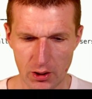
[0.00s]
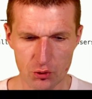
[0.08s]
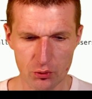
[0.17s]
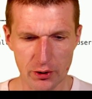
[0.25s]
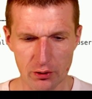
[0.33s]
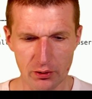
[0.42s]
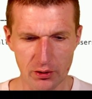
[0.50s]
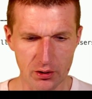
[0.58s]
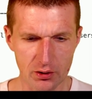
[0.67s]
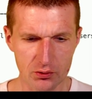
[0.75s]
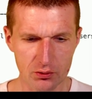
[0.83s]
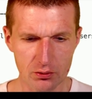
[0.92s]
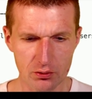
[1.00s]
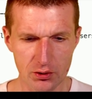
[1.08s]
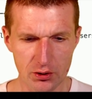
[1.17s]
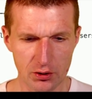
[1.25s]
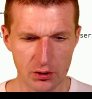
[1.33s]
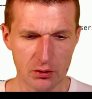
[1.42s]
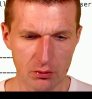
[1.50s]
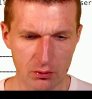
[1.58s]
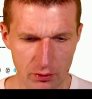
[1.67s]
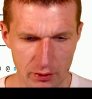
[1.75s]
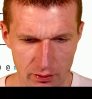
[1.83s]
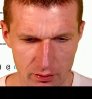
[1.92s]
Actually, cleaning is not needed at
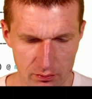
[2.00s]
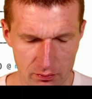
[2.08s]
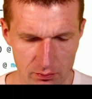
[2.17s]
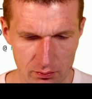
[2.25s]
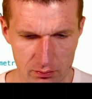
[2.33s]
all here.